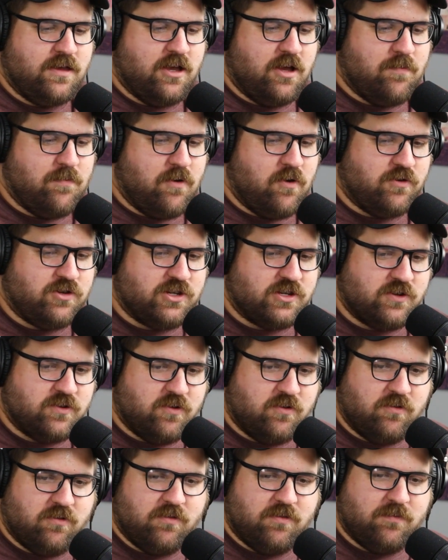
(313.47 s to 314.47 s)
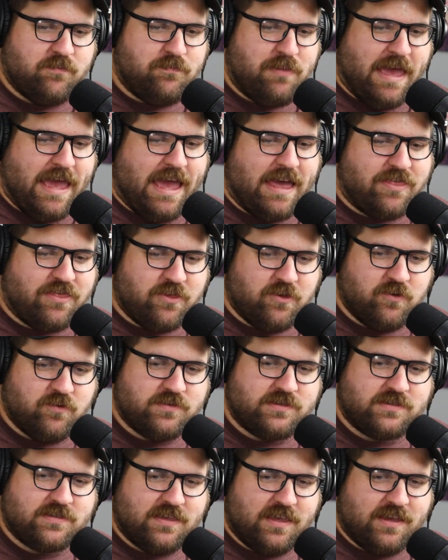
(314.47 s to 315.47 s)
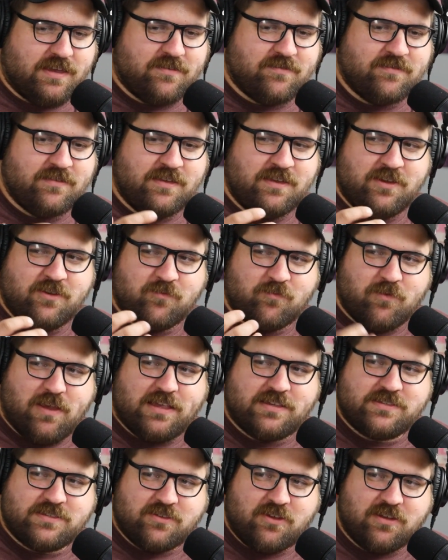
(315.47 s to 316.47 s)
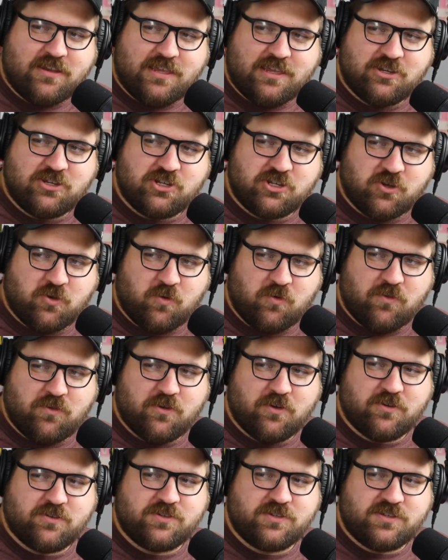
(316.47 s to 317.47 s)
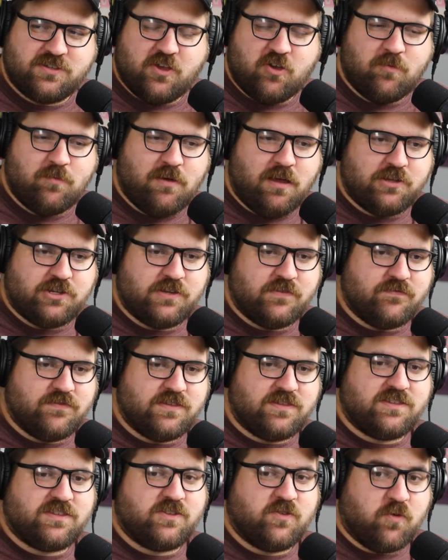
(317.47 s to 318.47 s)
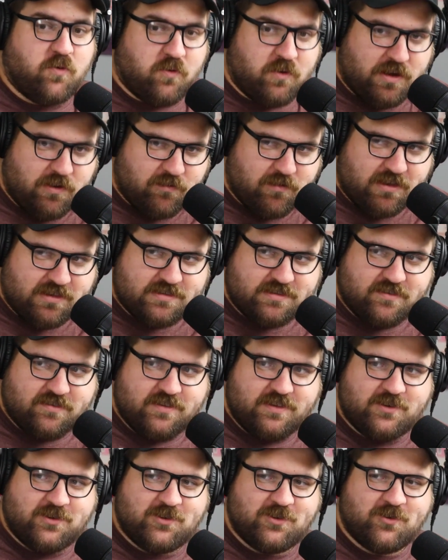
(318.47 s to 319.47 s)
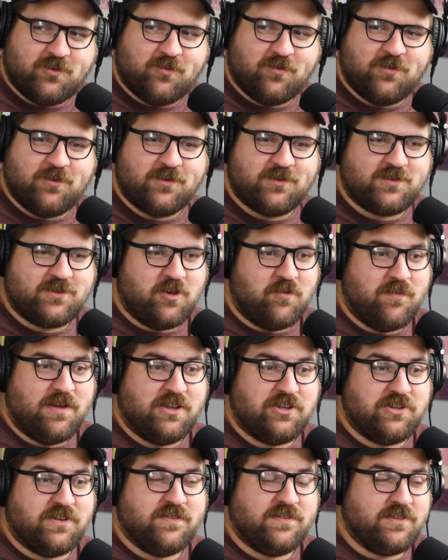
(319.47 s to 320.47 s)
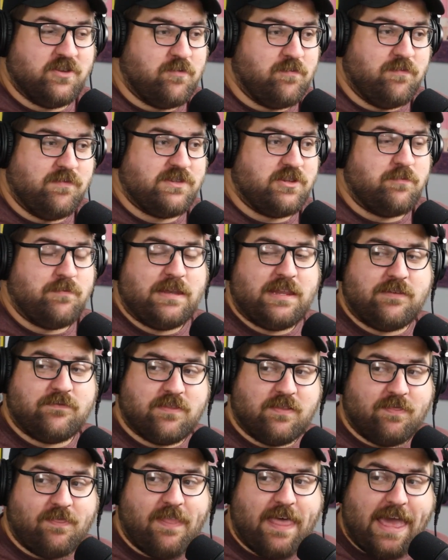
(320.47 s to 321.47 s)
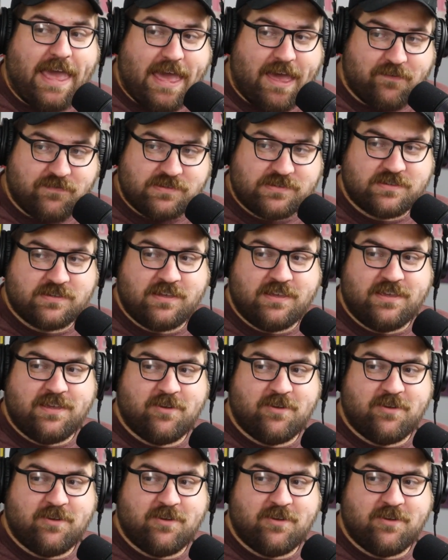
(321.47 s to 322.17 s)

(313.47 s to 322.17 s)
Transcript: emotional pathos like rests on his shoulders. So much of the story rests on his shoulders. So much so so many of the laughs